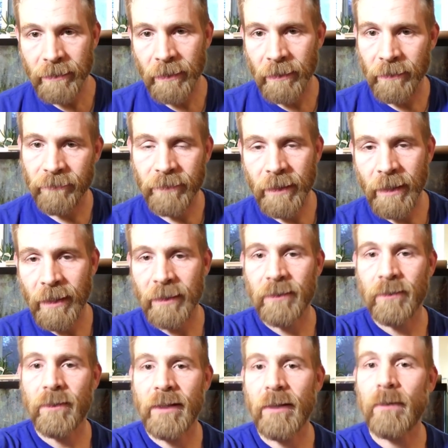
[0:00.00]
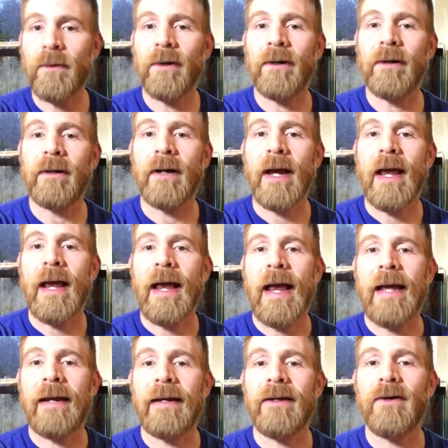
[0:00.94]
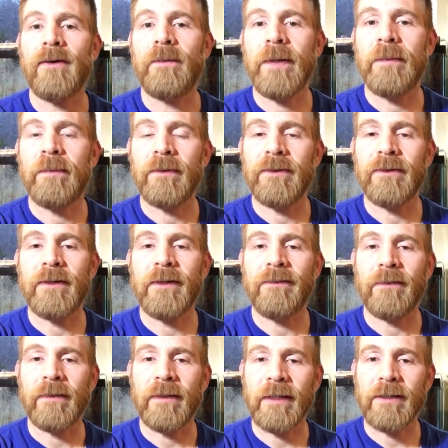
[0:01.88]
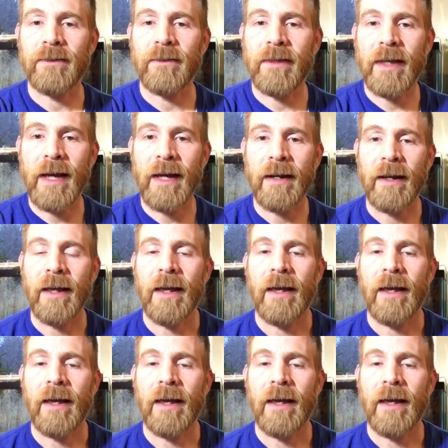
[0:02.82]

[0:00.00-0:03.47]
I left the eggs where they were, and I know people do different things with that,